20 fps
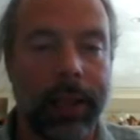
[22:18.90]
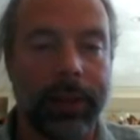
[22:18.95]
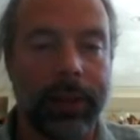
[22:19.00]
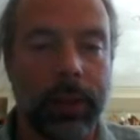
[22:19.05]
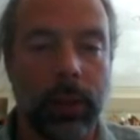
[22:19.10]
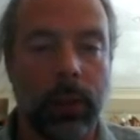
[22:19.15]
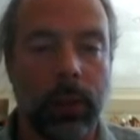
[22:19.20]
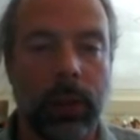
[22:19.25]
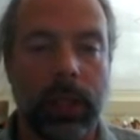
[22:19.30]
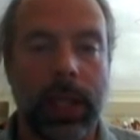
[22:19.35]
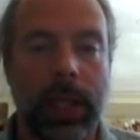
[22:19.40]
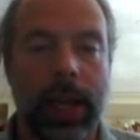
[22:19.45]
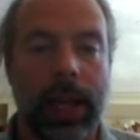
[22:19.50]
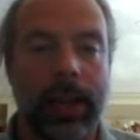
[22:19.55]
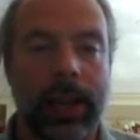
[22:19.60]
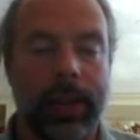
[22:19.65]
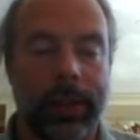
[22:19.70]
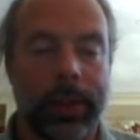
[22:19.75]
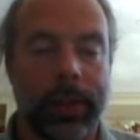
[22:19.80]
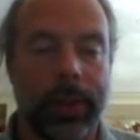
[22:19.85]
If you look
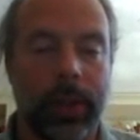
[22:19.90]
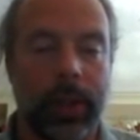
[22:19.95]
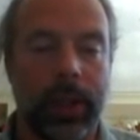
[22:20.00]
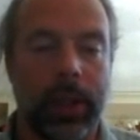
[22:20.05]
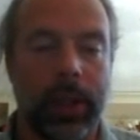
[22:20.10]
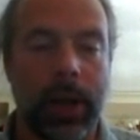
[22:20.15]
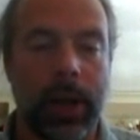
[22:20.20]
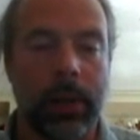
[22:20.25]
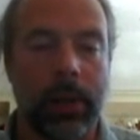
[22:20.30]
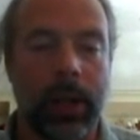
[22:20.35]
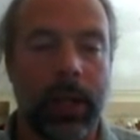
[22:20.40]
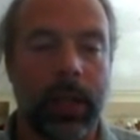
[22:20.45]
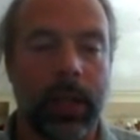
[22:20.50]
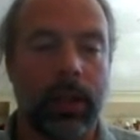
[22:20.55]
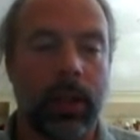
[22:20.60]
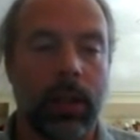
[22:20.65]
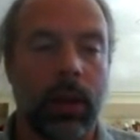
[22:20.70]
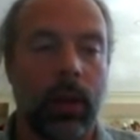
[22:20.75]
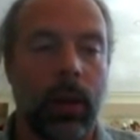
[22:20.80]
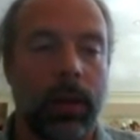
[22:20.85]
at sort of the network
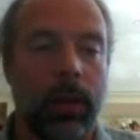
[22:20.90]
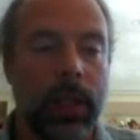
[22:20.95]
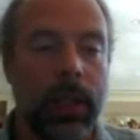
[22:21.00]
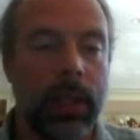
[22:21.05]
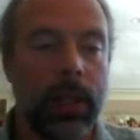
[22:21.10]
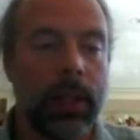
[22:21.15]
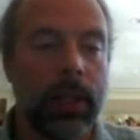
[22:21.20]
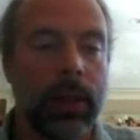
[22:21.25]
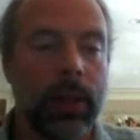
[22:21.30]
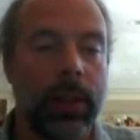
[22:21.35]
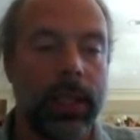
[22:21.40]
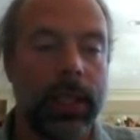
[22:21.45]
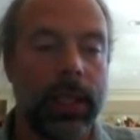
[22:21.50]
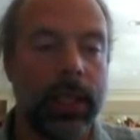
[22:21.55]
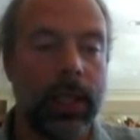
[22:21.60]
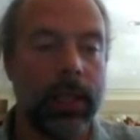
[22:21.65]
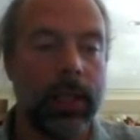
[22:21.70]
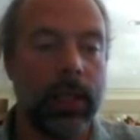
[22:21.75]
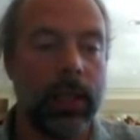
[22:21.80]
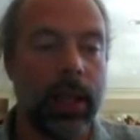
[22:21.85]
as a whole. So this
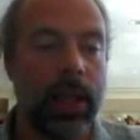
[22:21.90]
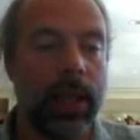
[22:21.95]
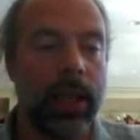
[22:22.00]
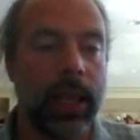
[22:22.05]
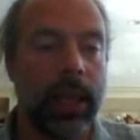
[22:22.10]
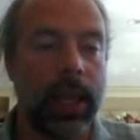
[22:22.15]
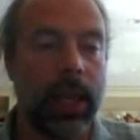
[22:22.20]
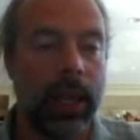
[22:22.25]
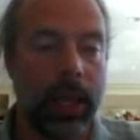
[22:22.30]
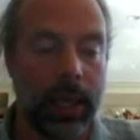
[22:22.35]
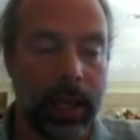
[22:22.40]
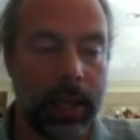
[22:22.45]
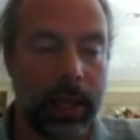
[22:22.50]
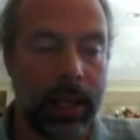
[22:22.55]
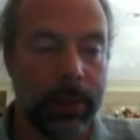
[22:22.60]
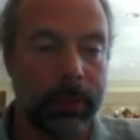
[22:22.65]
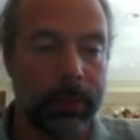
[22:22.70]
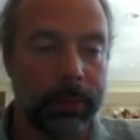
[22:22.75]
is like a,